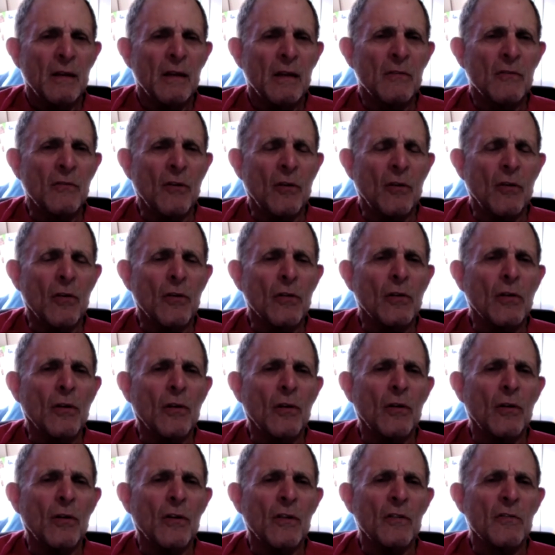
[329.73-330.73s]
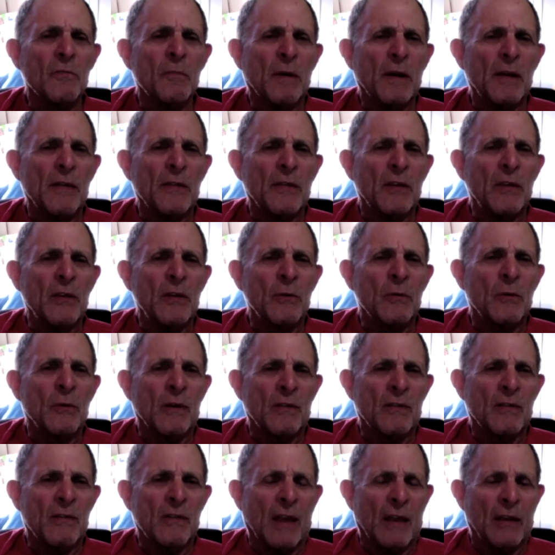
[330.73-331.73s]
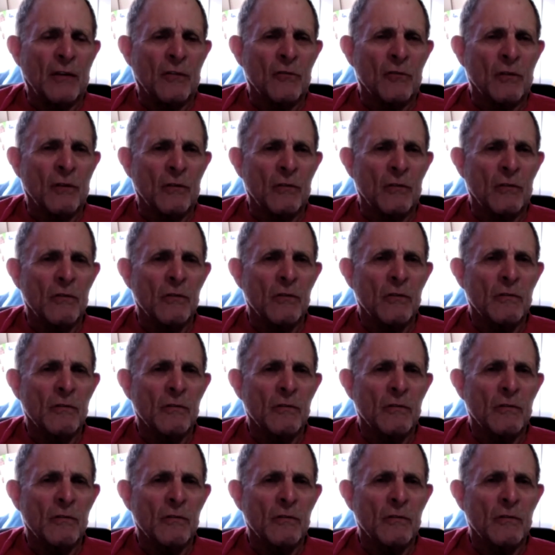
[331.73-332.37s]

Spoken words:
is all caused by the U.S. sanctions.